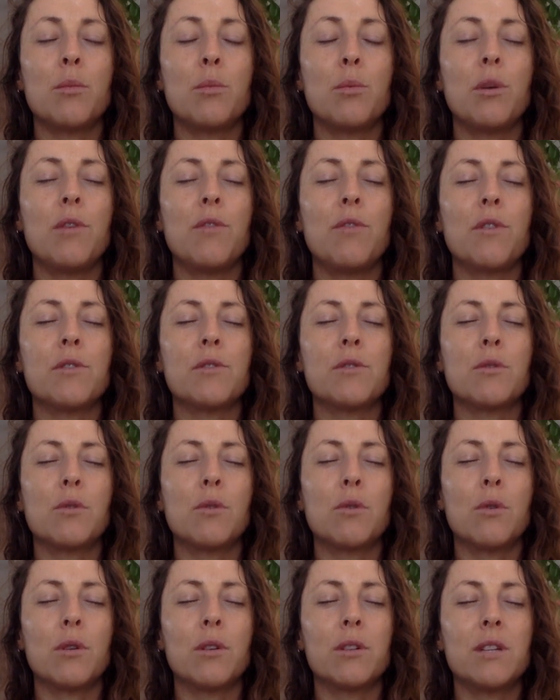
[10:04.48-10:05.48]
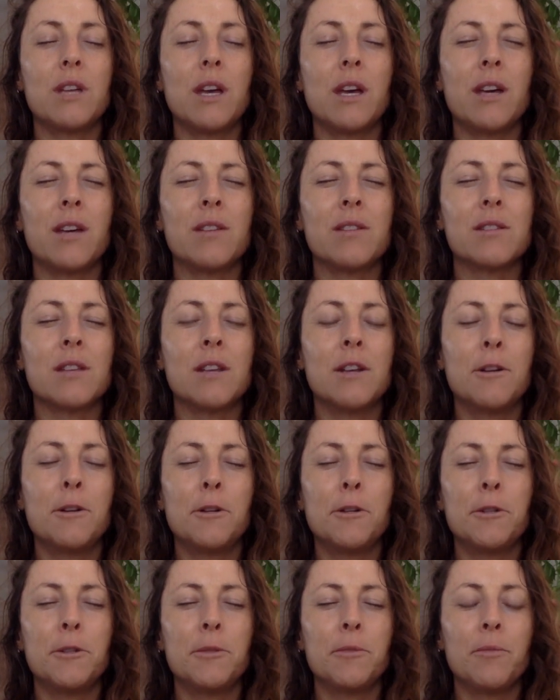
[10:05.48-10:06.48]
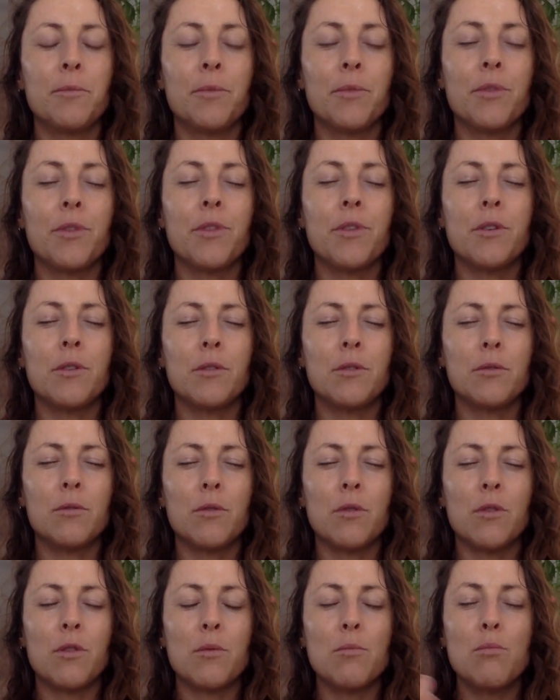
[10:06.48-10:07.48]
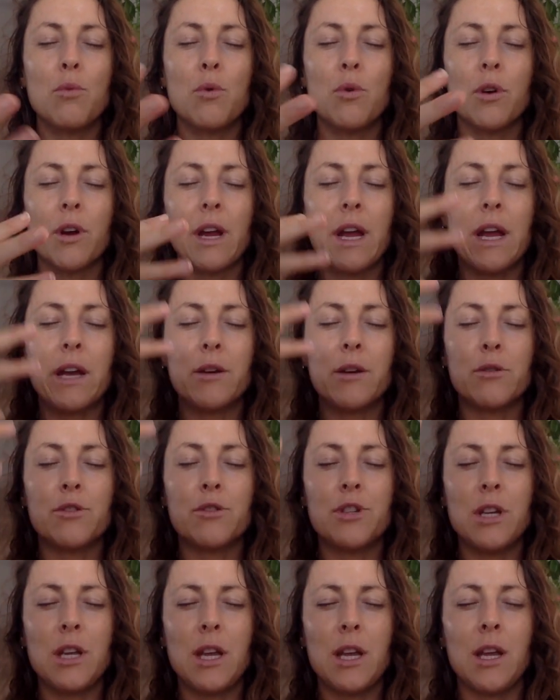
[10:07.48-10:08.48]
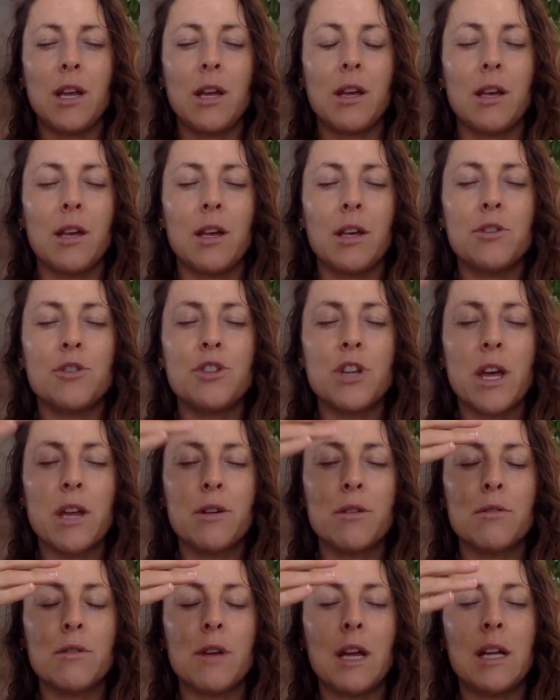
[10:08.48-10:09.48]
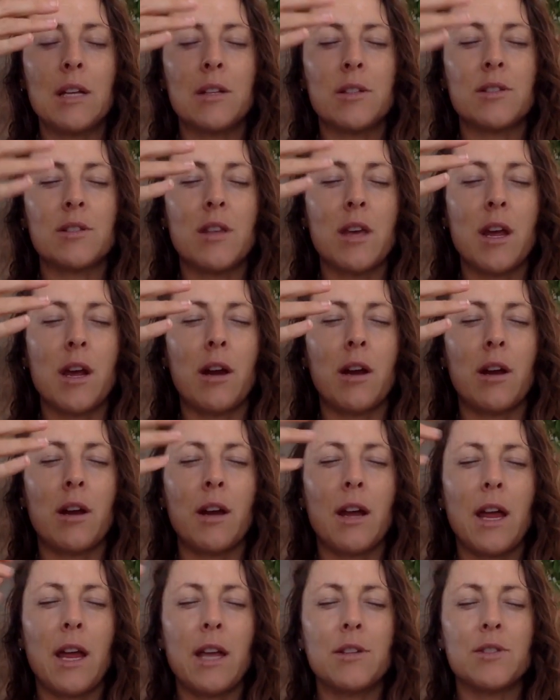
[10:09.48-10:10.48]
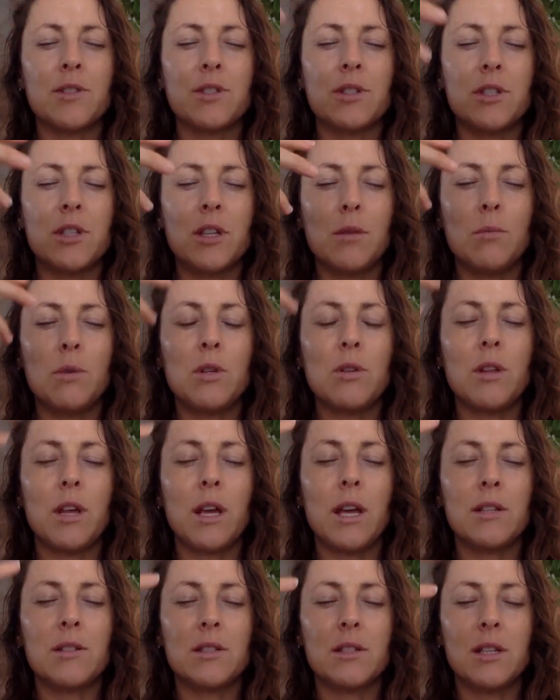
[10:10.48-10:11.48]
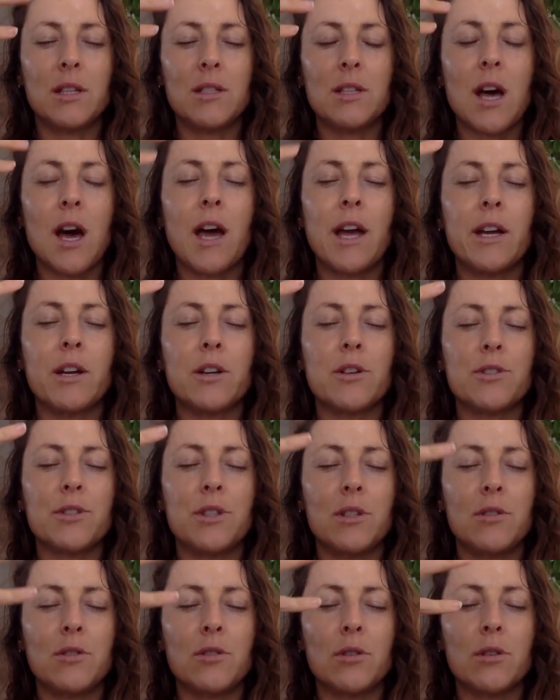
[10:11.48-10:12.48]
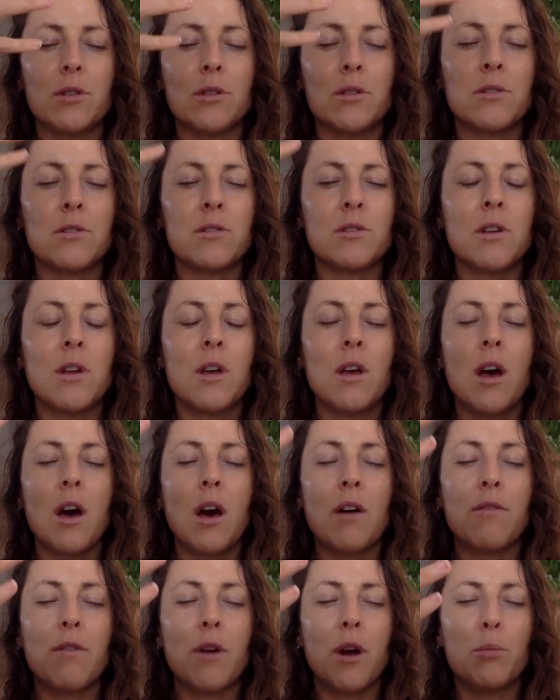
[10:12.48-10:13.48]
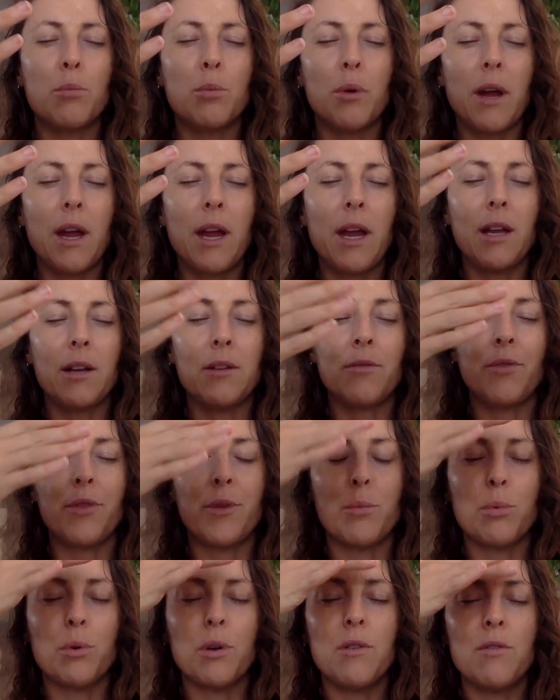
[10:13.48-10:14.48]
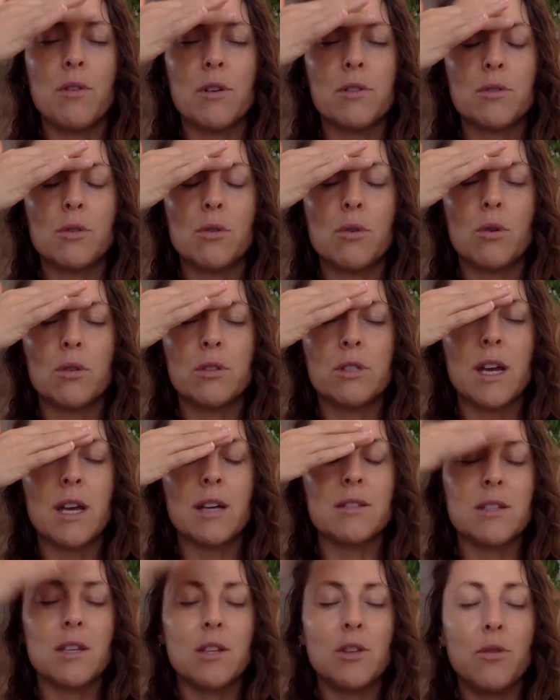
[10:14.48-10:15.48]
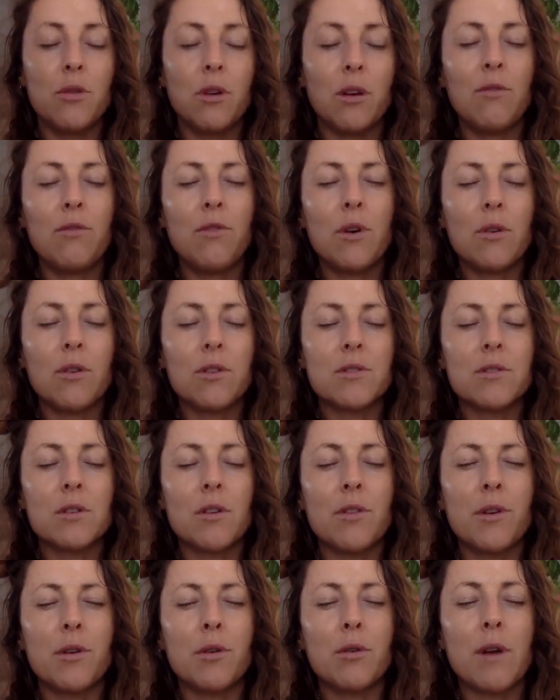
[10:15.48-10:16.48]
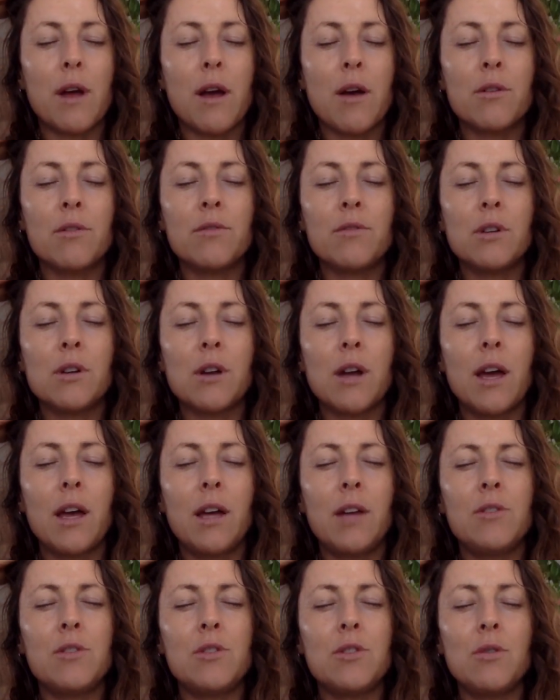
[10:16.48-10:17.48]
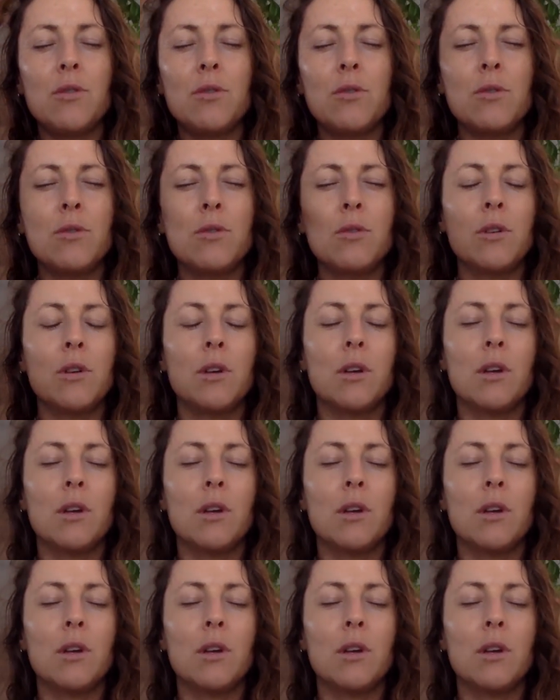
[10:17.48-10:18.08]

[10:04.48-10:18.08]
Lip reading: the prefrontal cortex, the more energy generates there and stimulates these higher centers of our brain, the prefrontal cortex. And you can focus on the crown of your head too